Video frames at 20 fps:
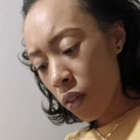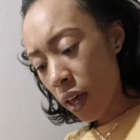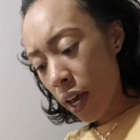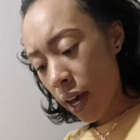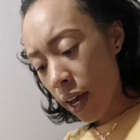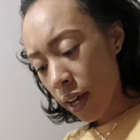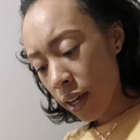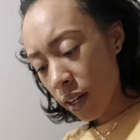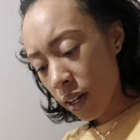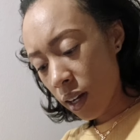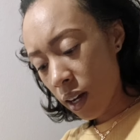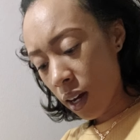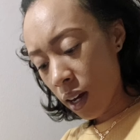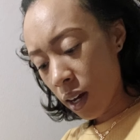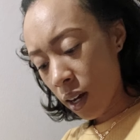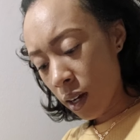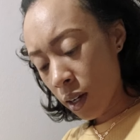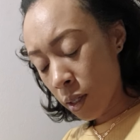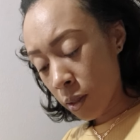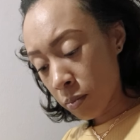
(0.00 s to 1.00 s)
that,
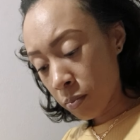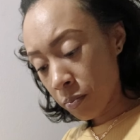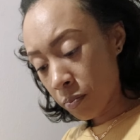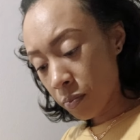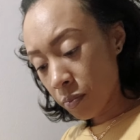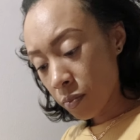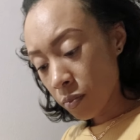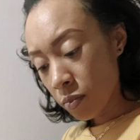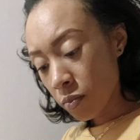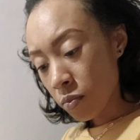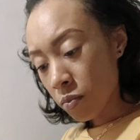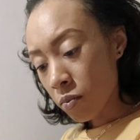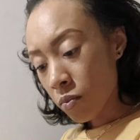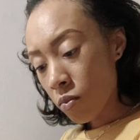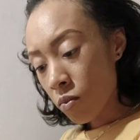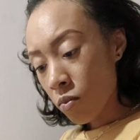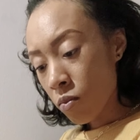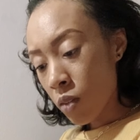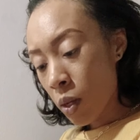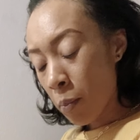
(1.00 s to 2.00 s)

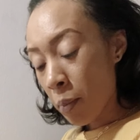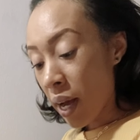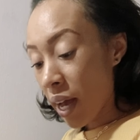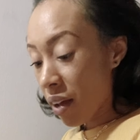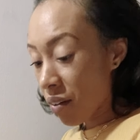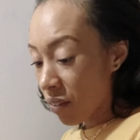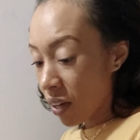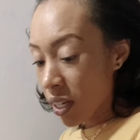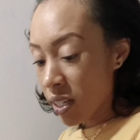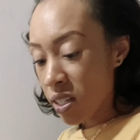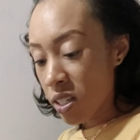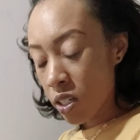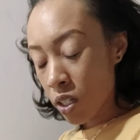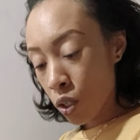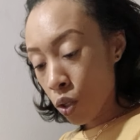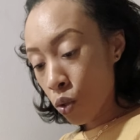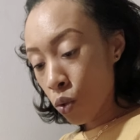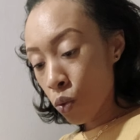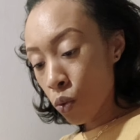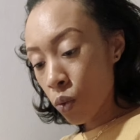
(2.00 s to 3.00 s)
my advice to
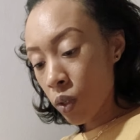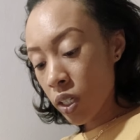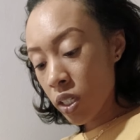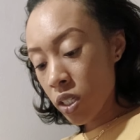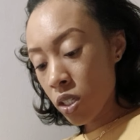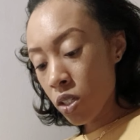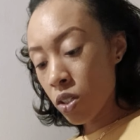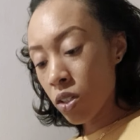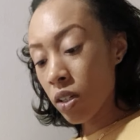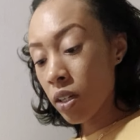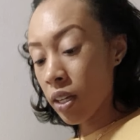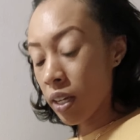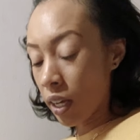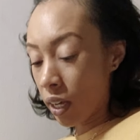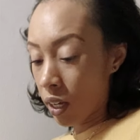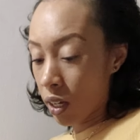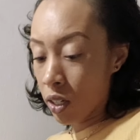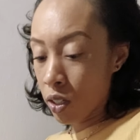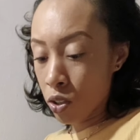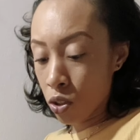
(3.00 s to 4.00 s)
you is to
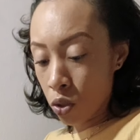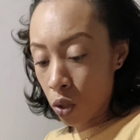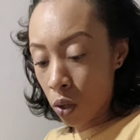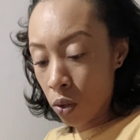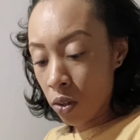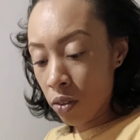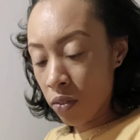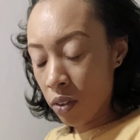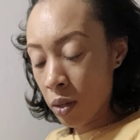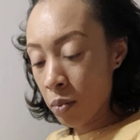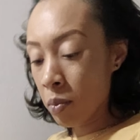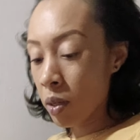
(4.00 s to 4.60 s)
get control of it,